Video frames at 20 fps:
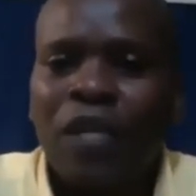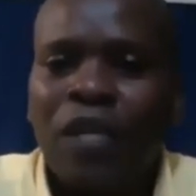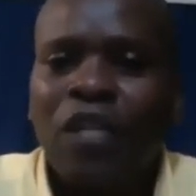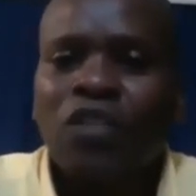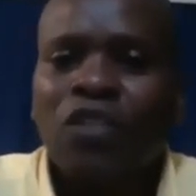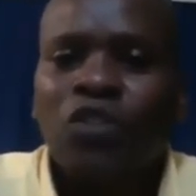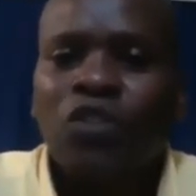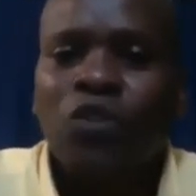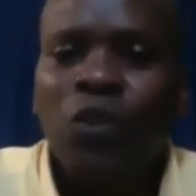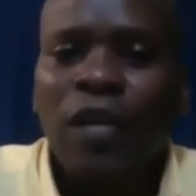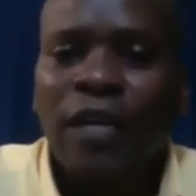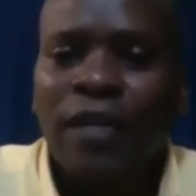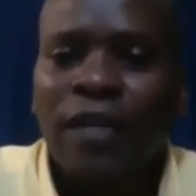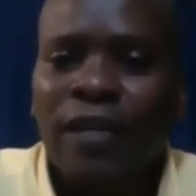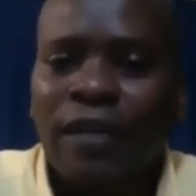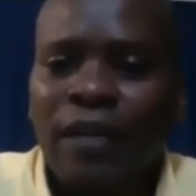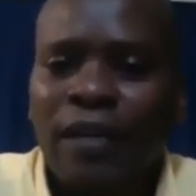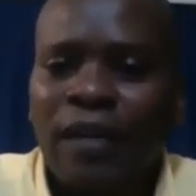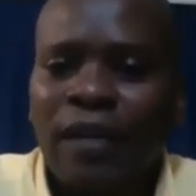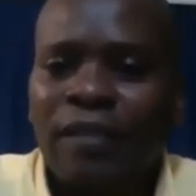Julia
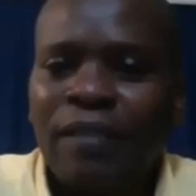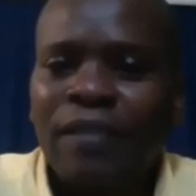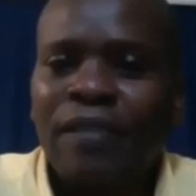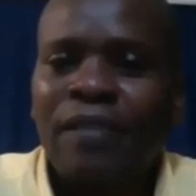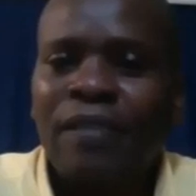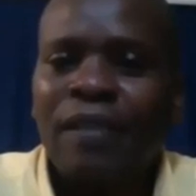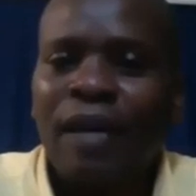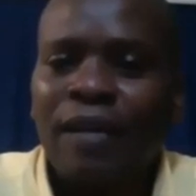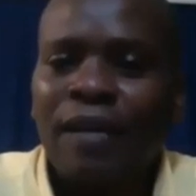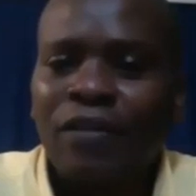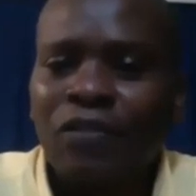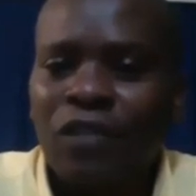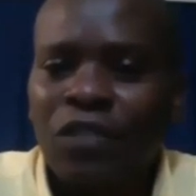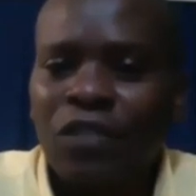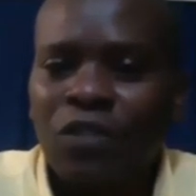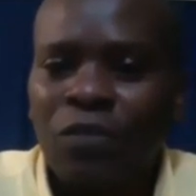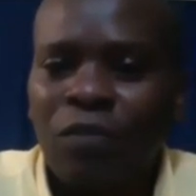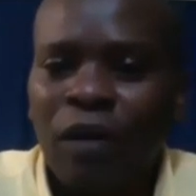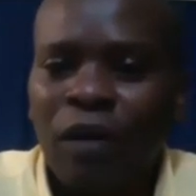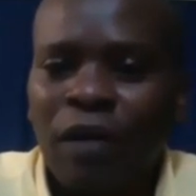Gillard's address to
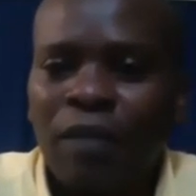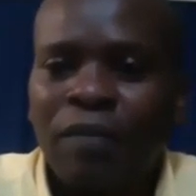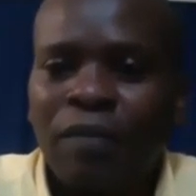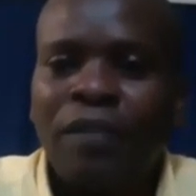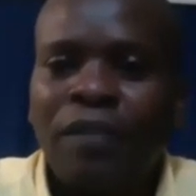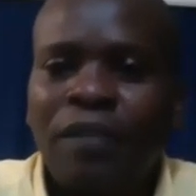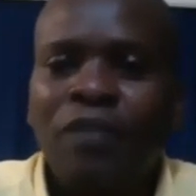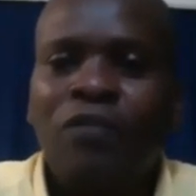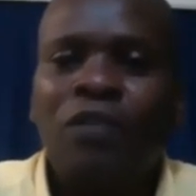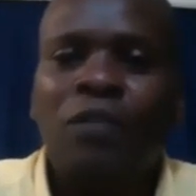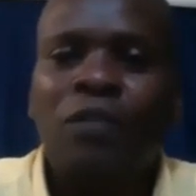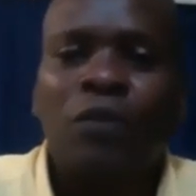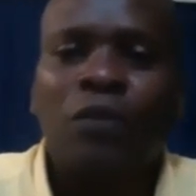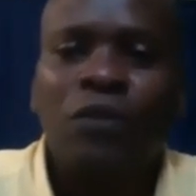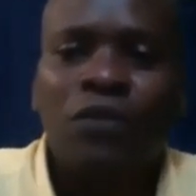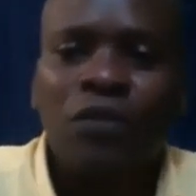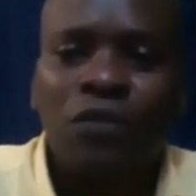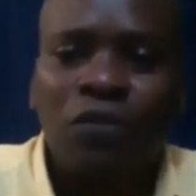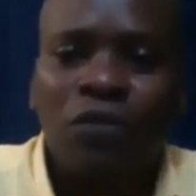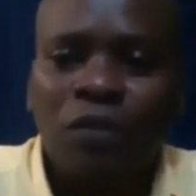Parliament in response to
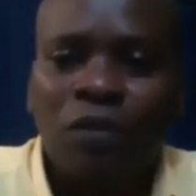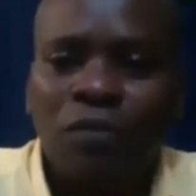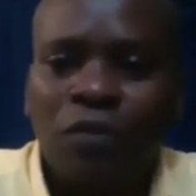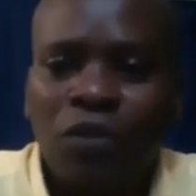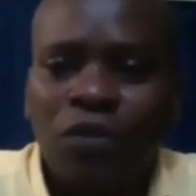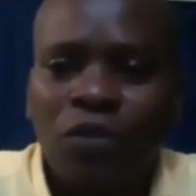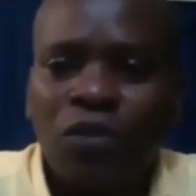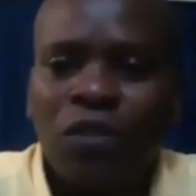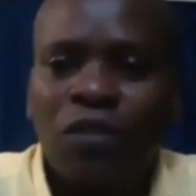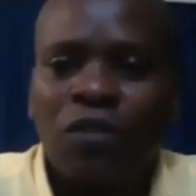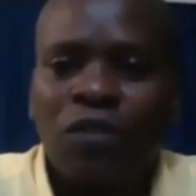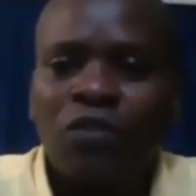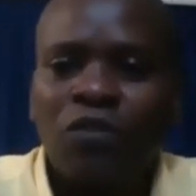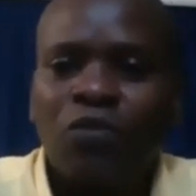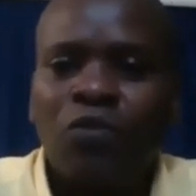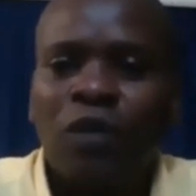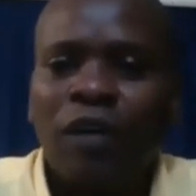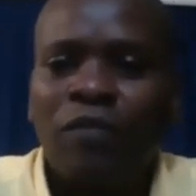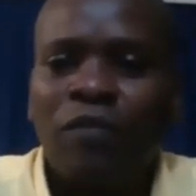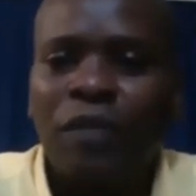the motion to have
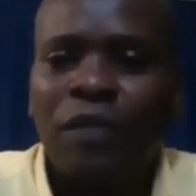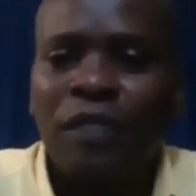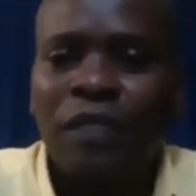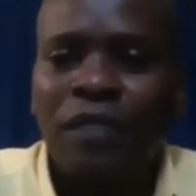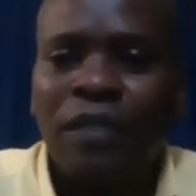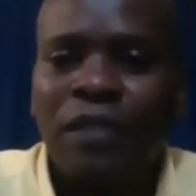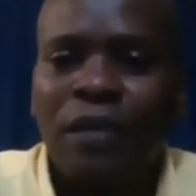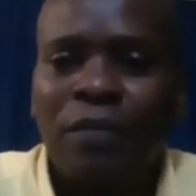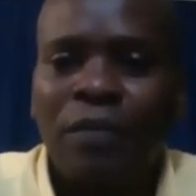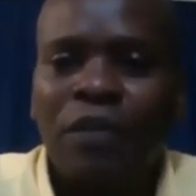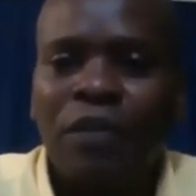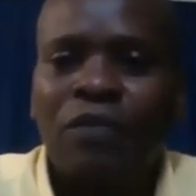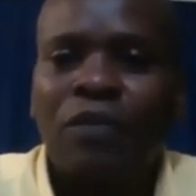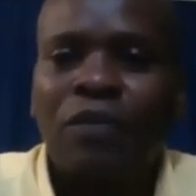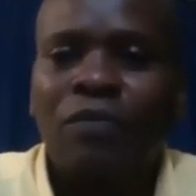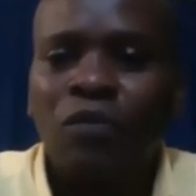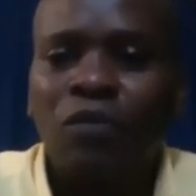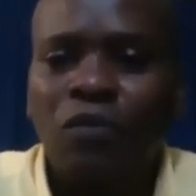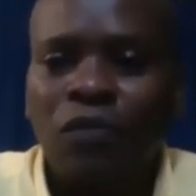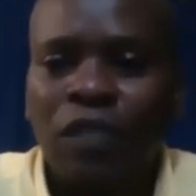Peter Slipper removed
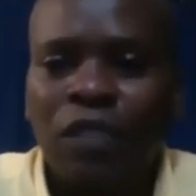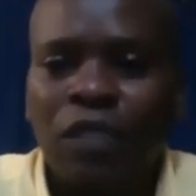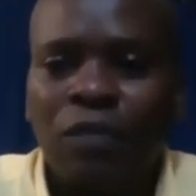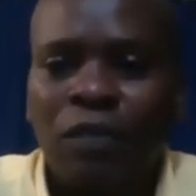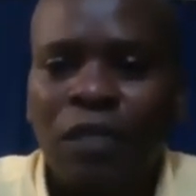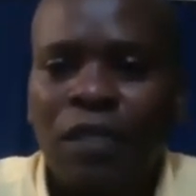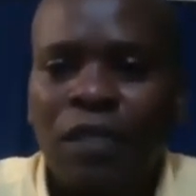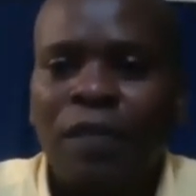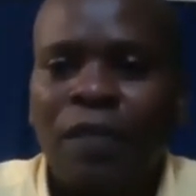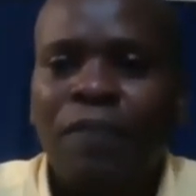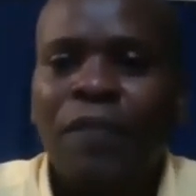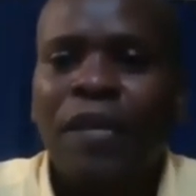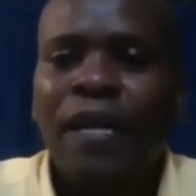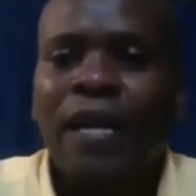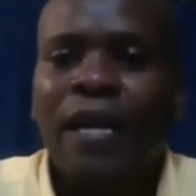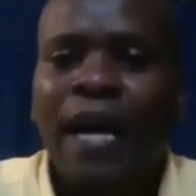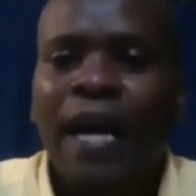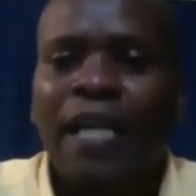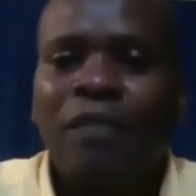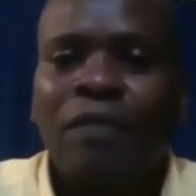as Speaker has
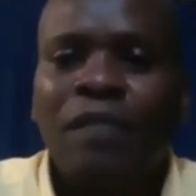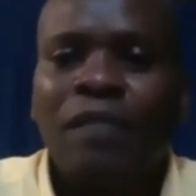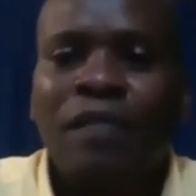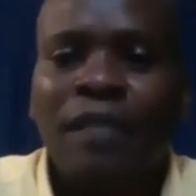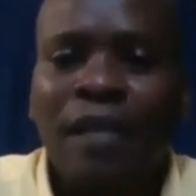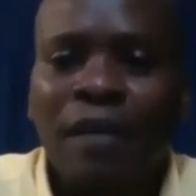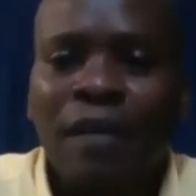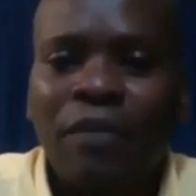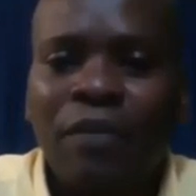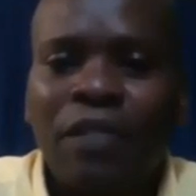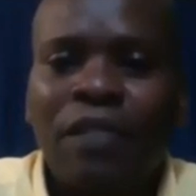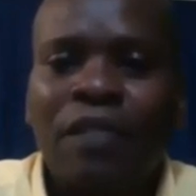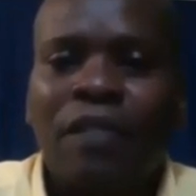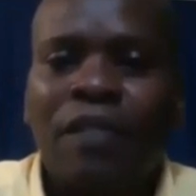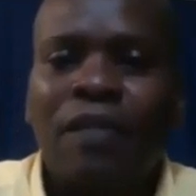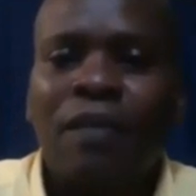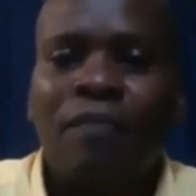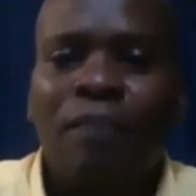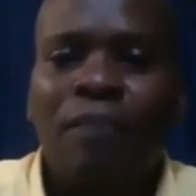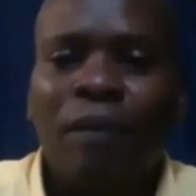been celebrated in the
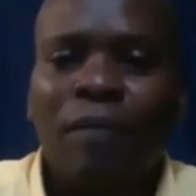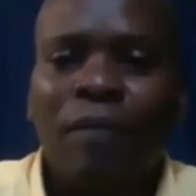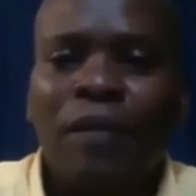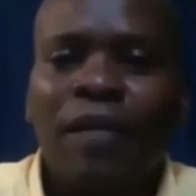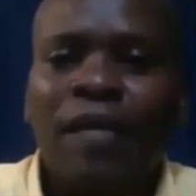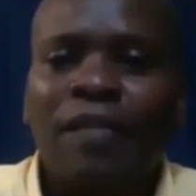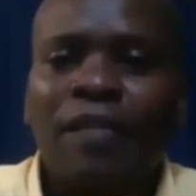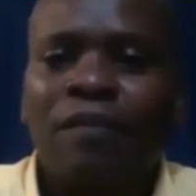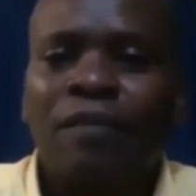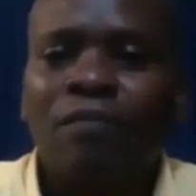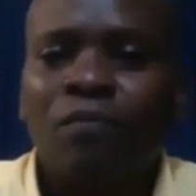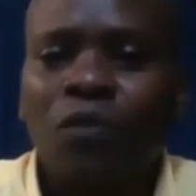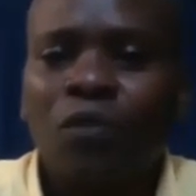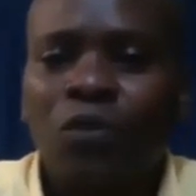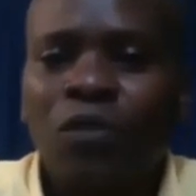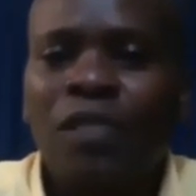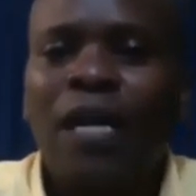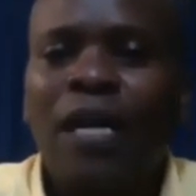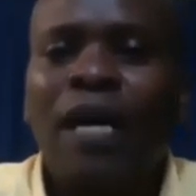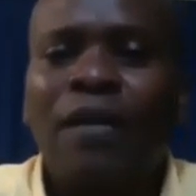public as the most
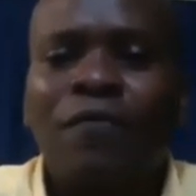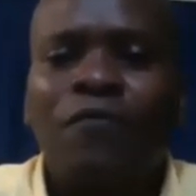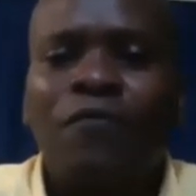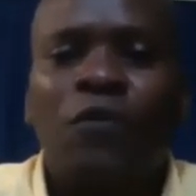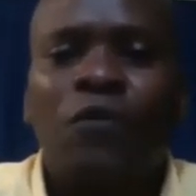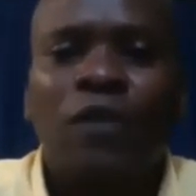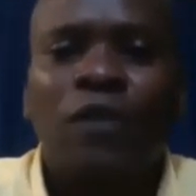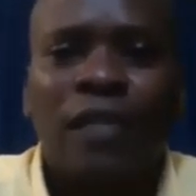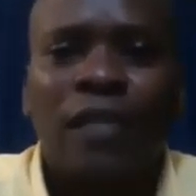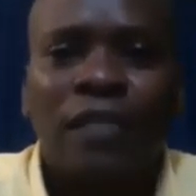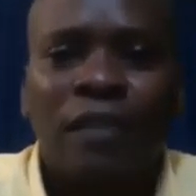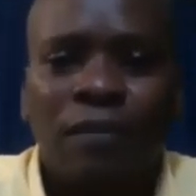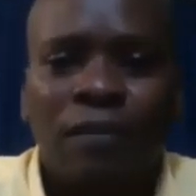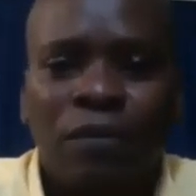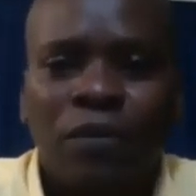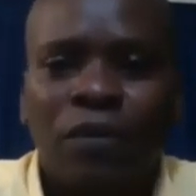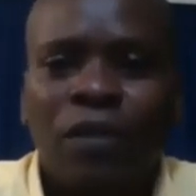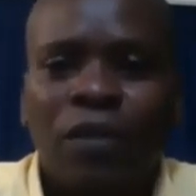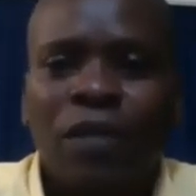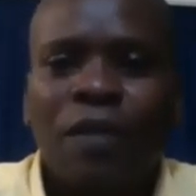unforgettable
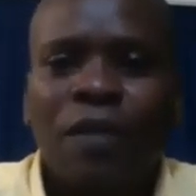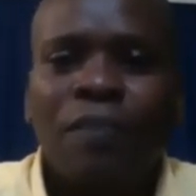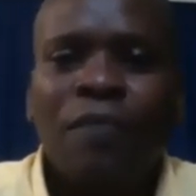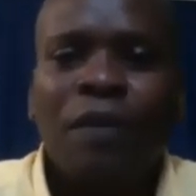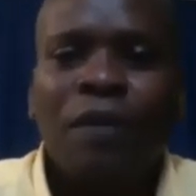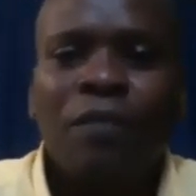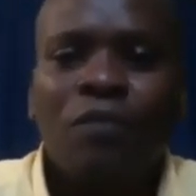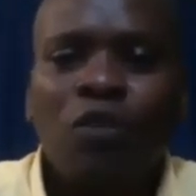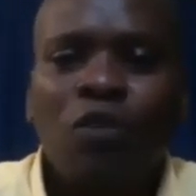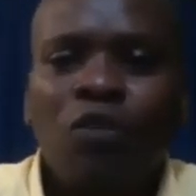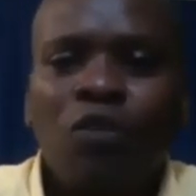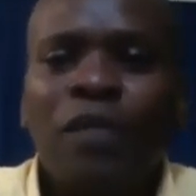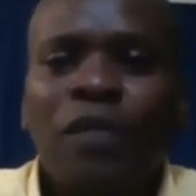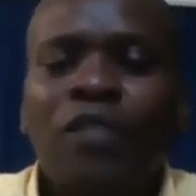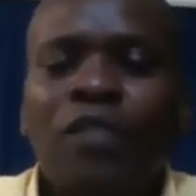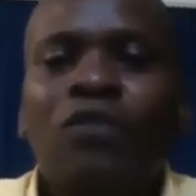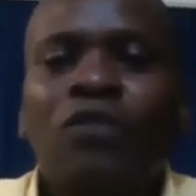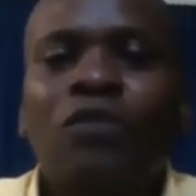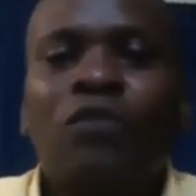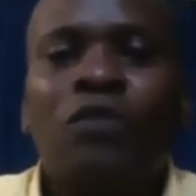moment
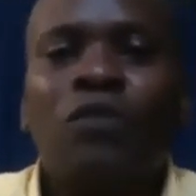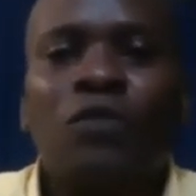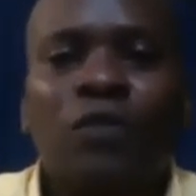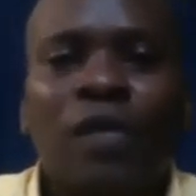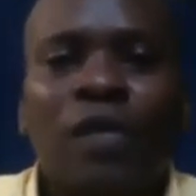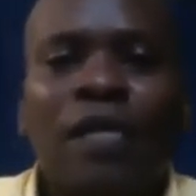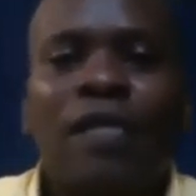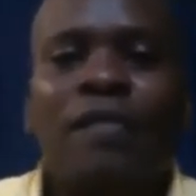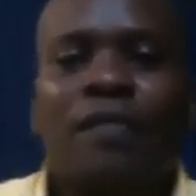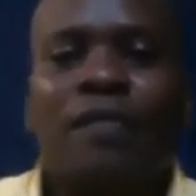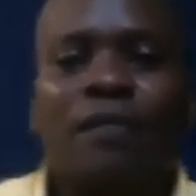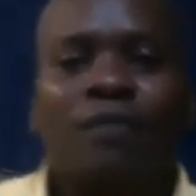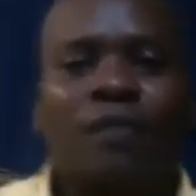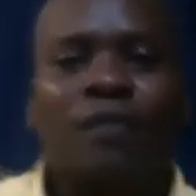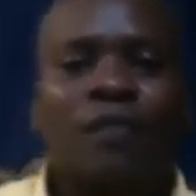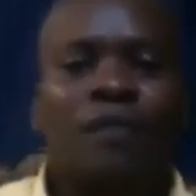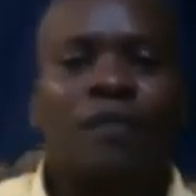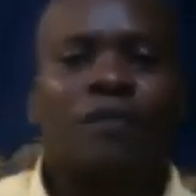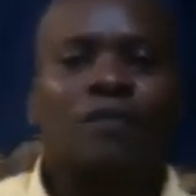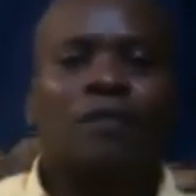of Australian TV
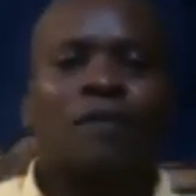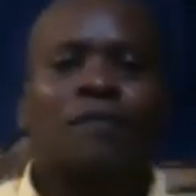history.